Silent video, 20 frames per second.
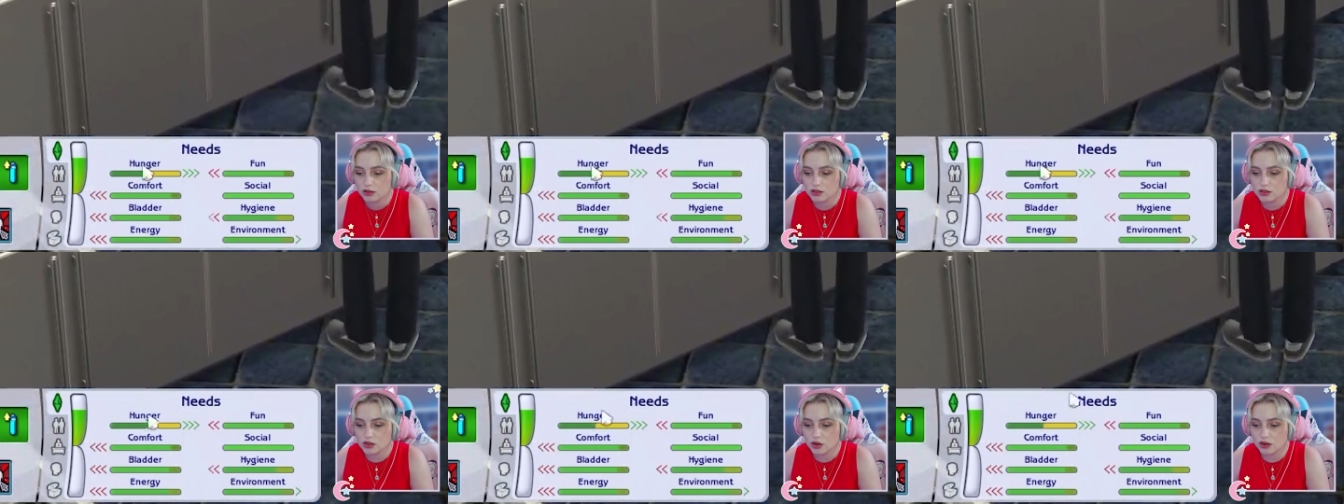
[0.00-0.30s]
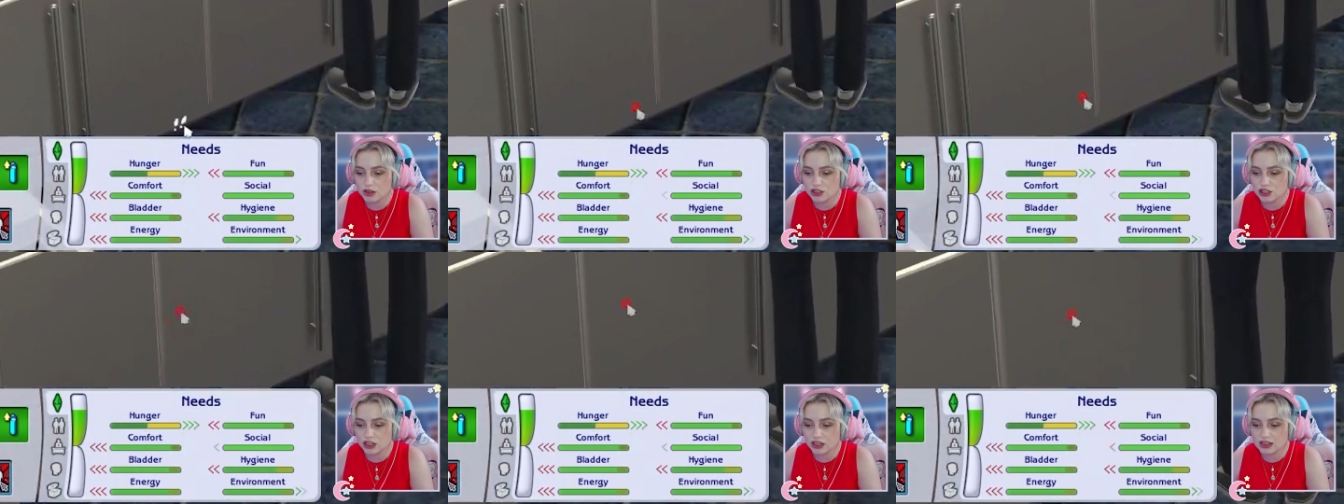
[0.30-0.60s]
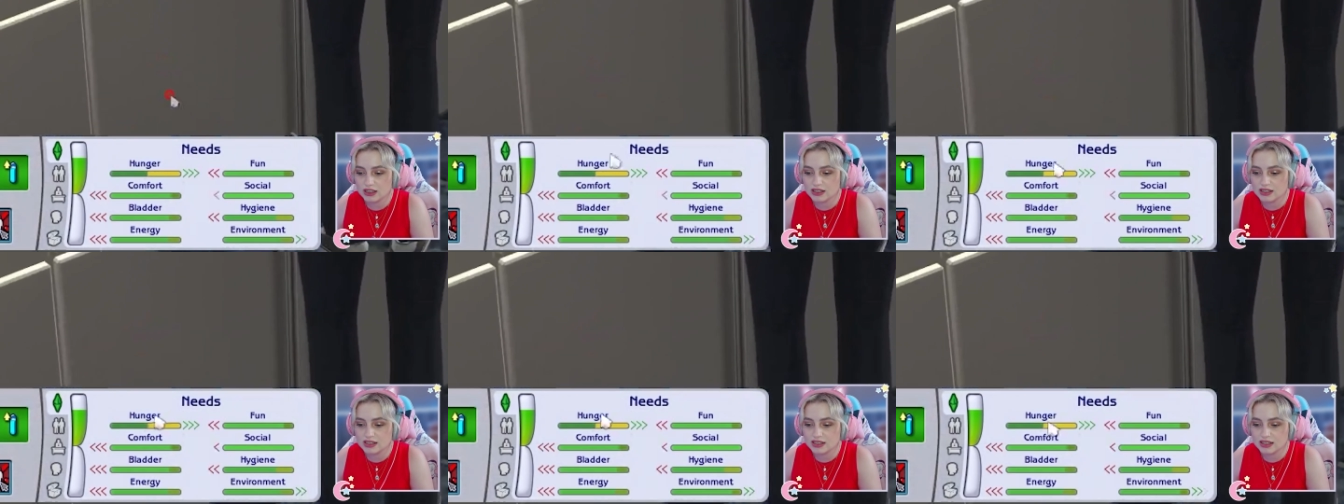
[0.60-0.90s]
So as you
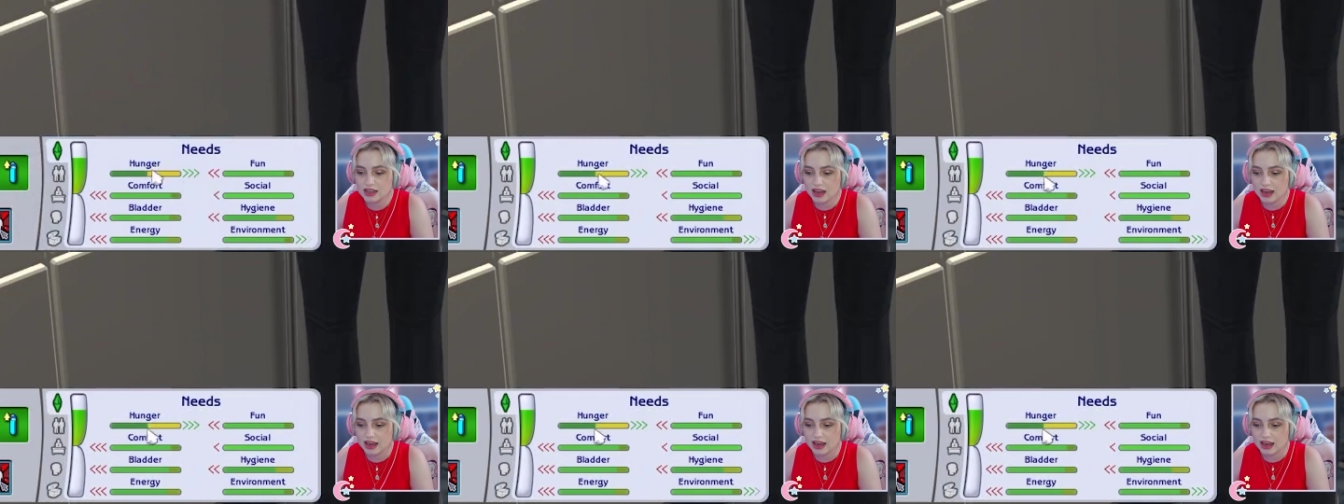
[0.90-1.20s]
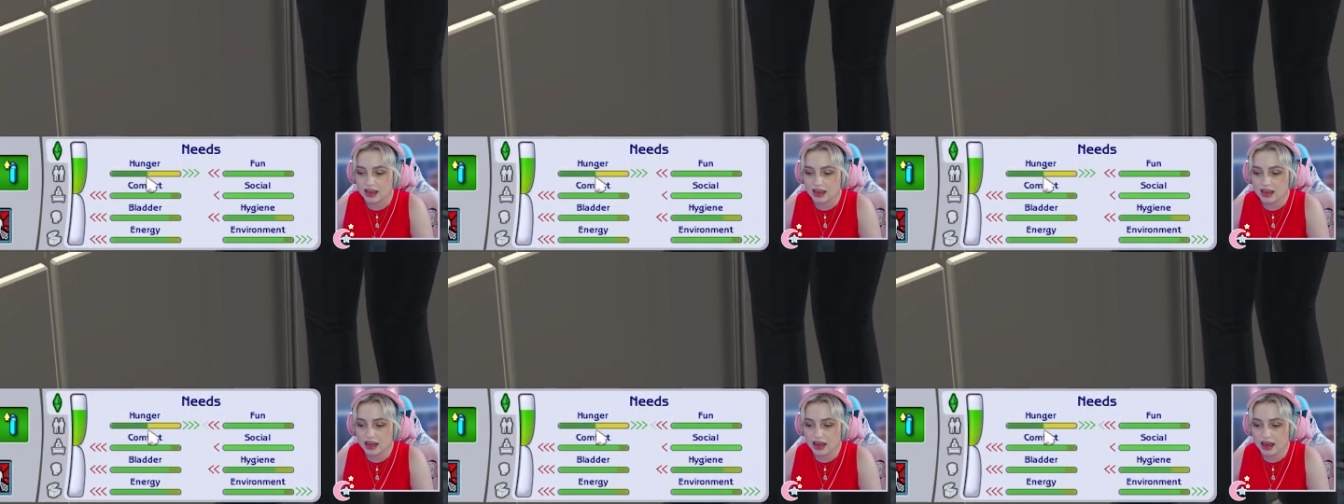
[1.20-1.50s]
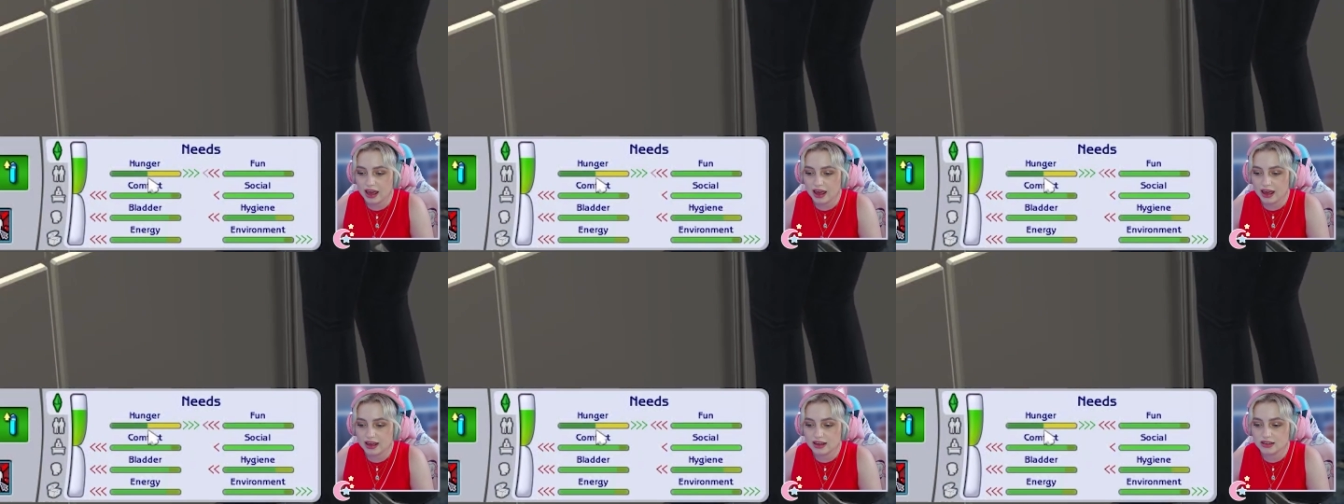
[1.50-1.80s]
can see,
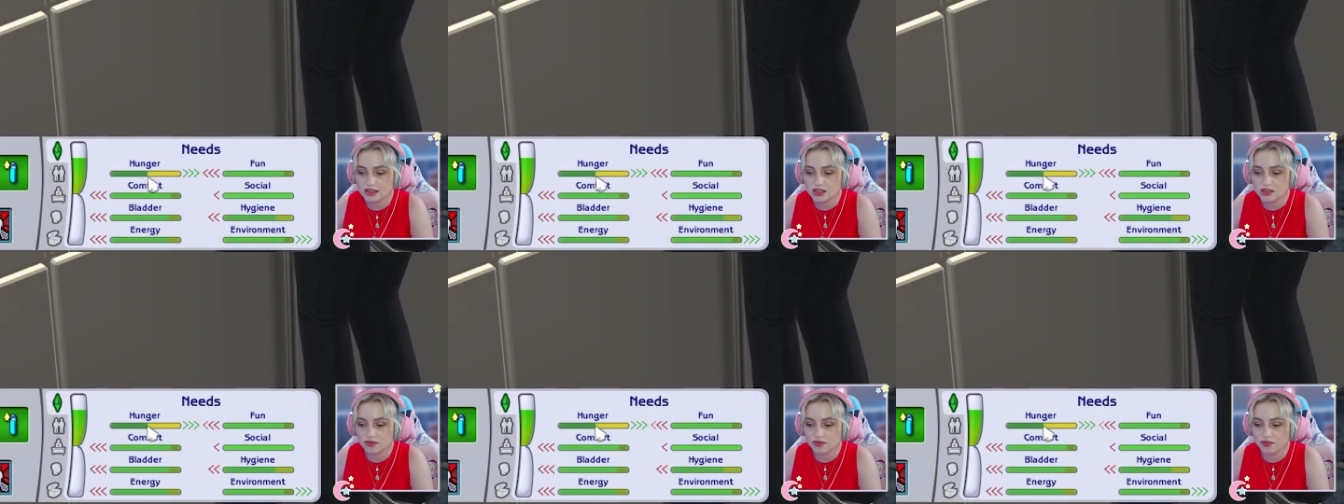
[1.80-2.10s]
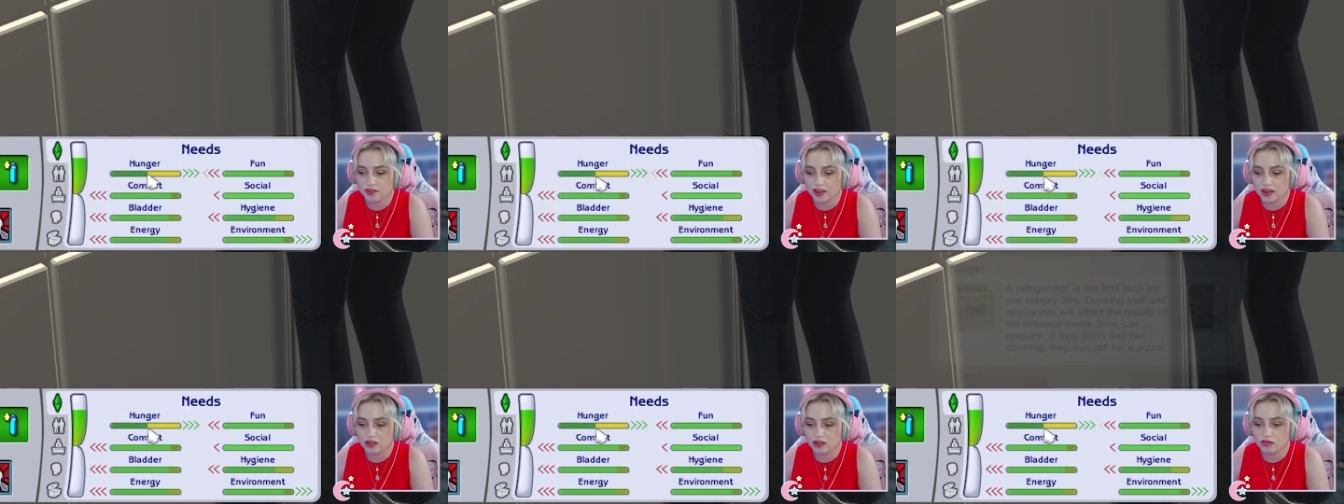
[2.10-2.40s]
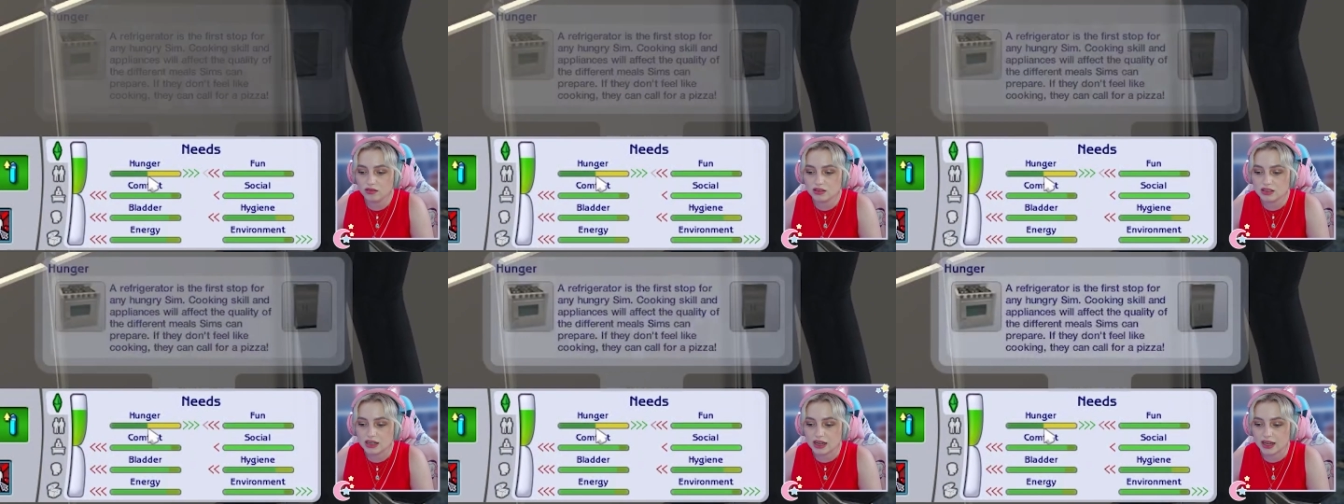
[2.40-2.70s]
it has
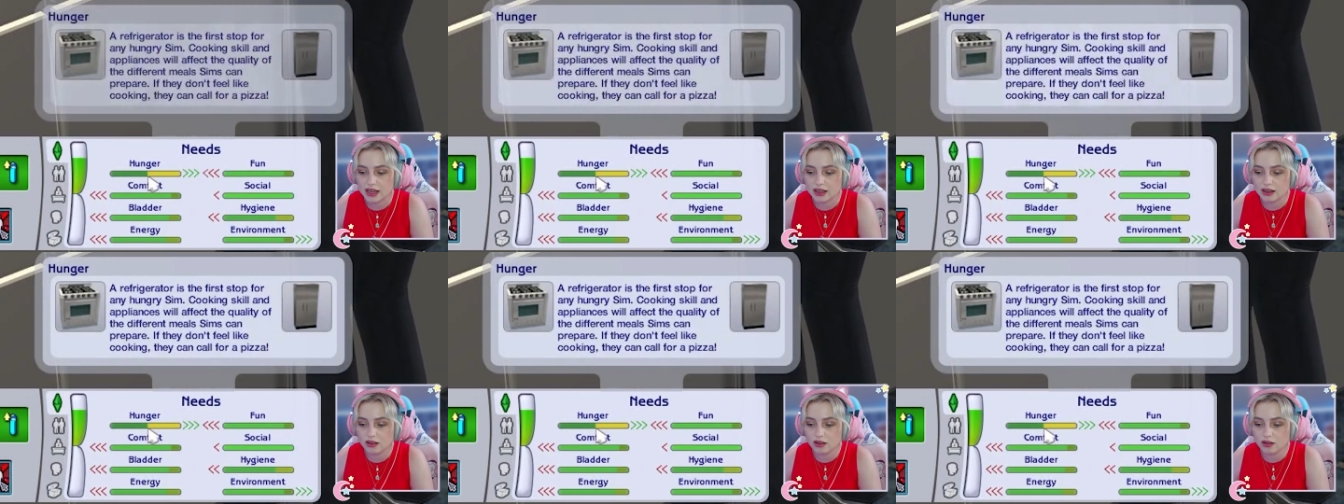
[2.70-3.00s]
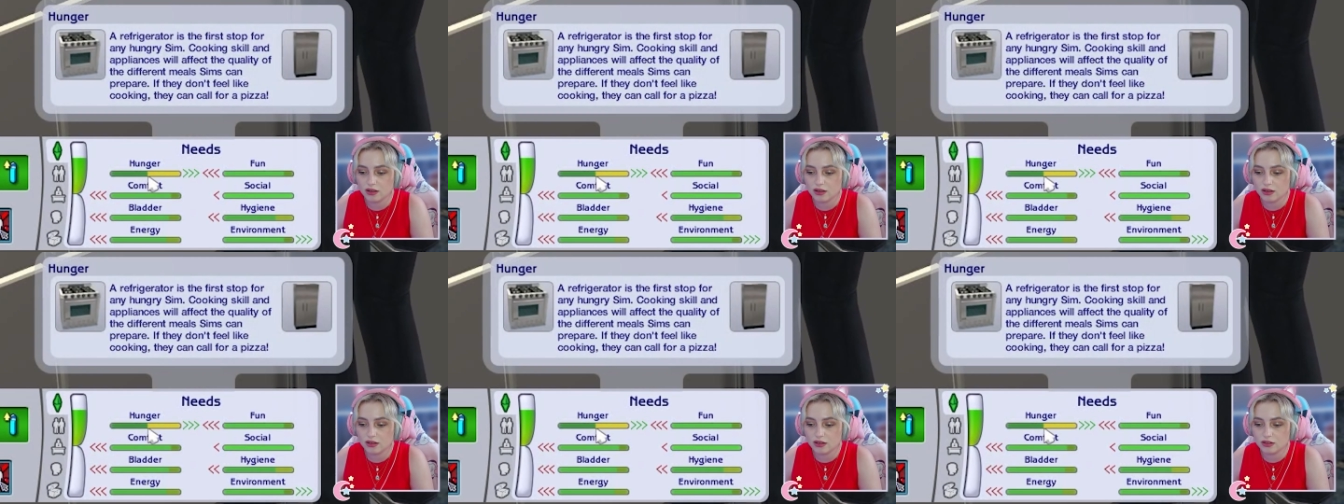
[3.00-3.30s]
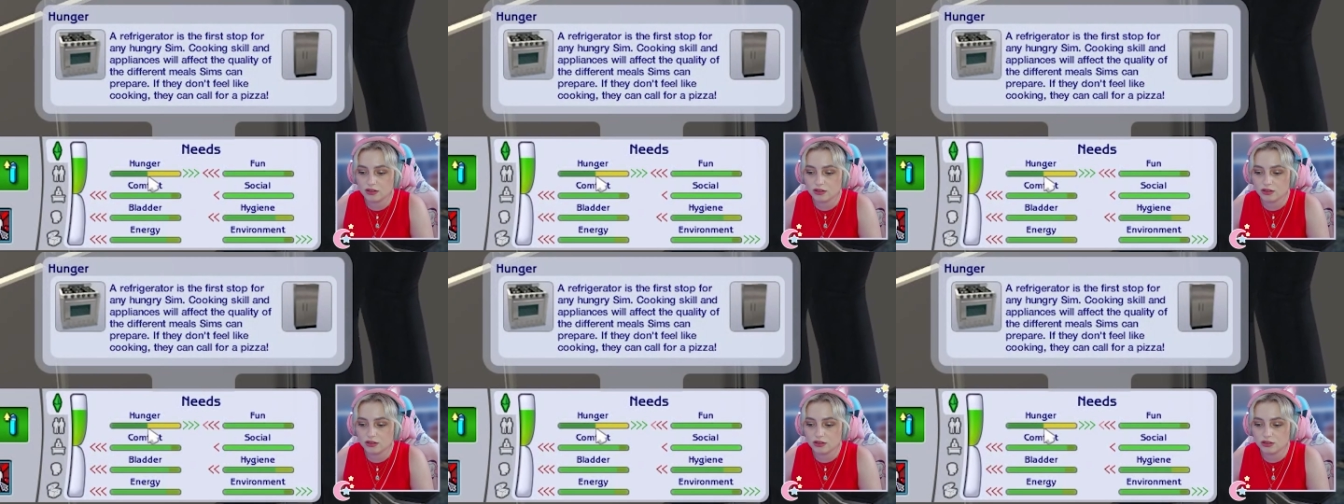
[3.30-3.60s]
filled it
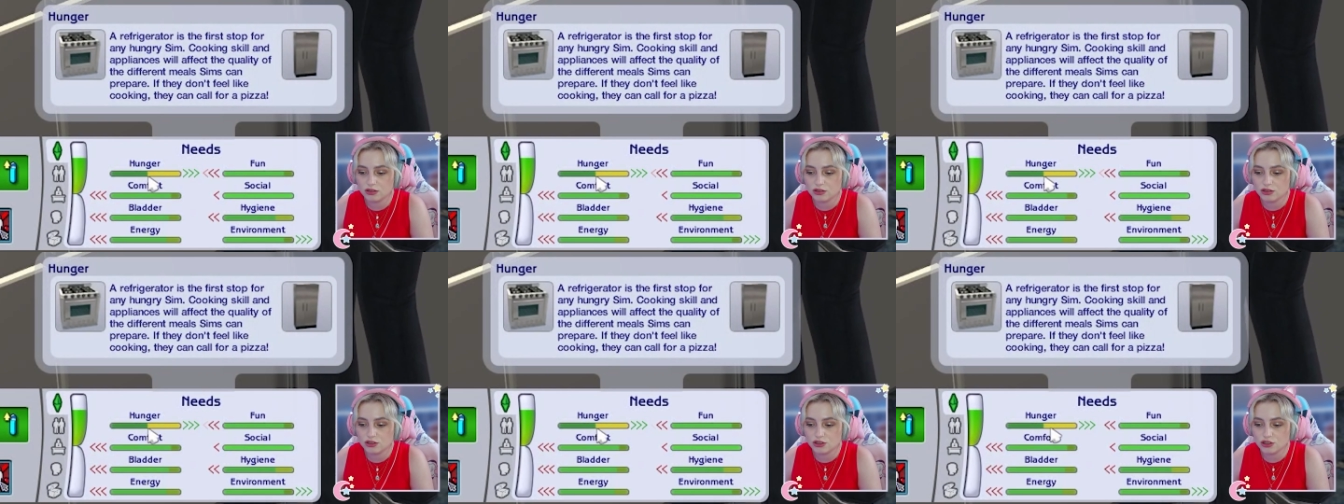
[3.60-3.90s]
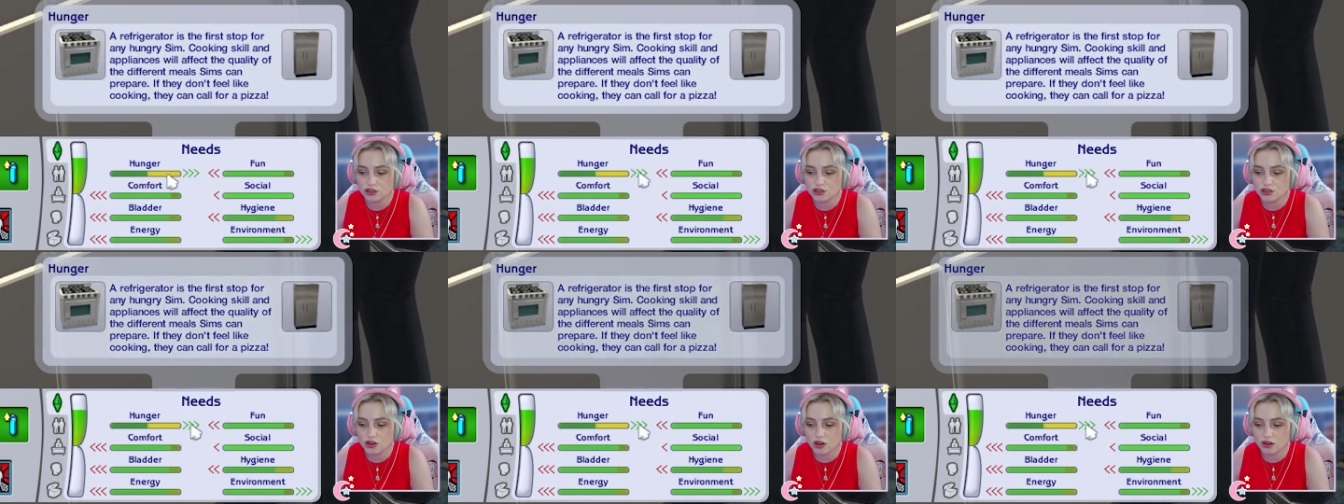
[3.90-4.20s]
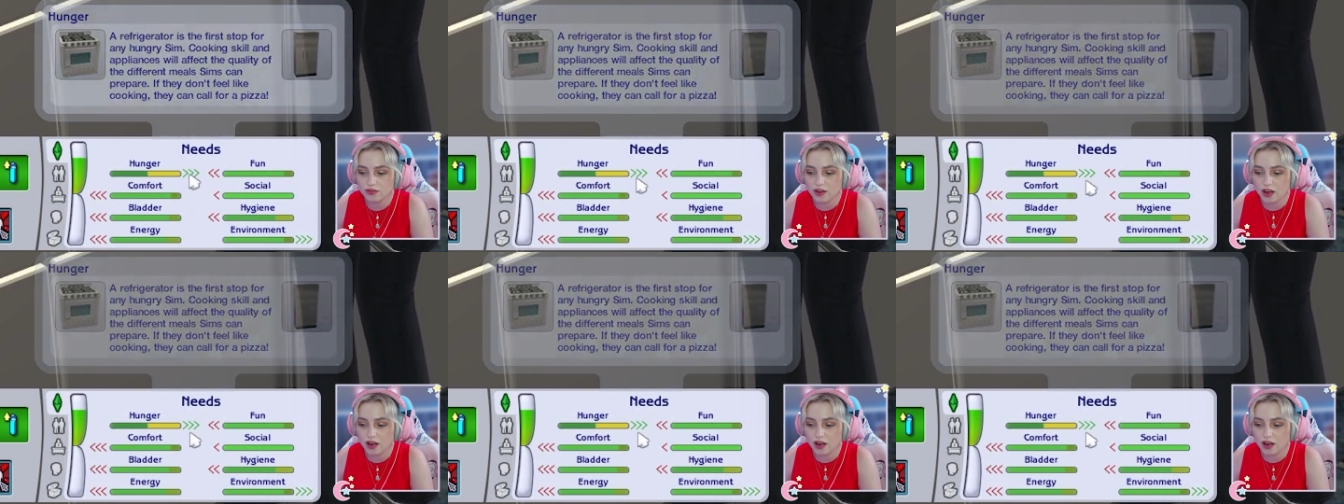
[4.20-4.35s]
just over